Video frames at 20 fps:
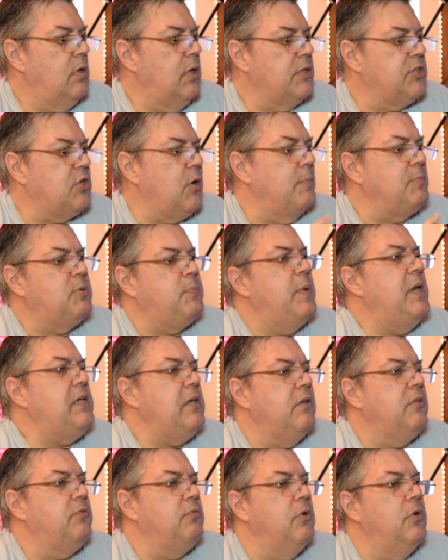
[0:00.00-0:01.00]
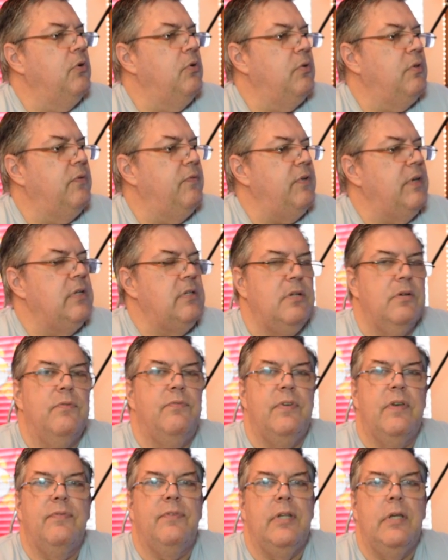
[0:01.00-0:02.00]
So I'm speaking through the
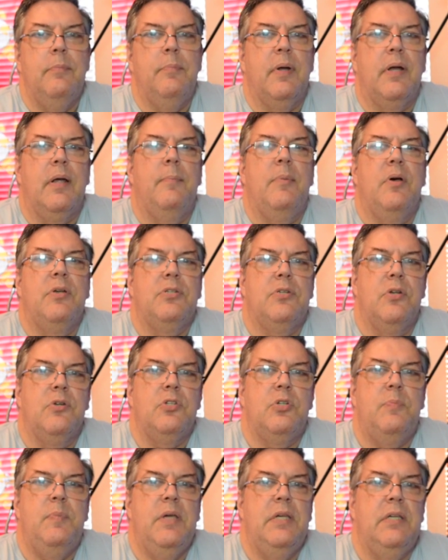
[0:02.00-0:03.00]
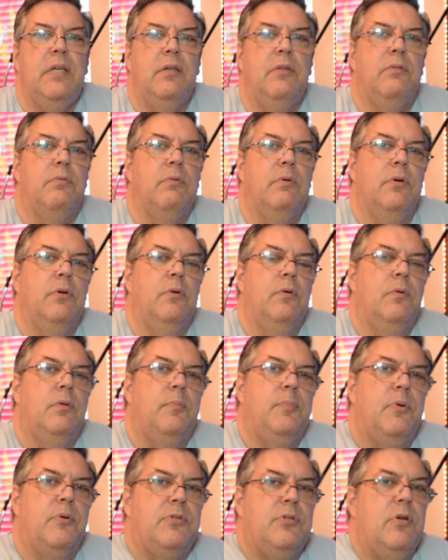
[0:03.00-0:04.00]
V250, but I'm also speaking through the
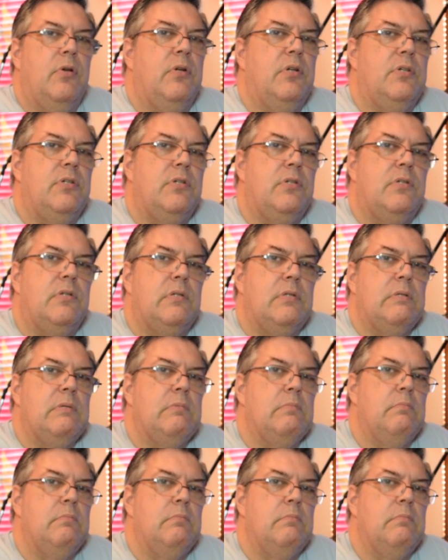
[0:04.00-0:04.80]
PreSonus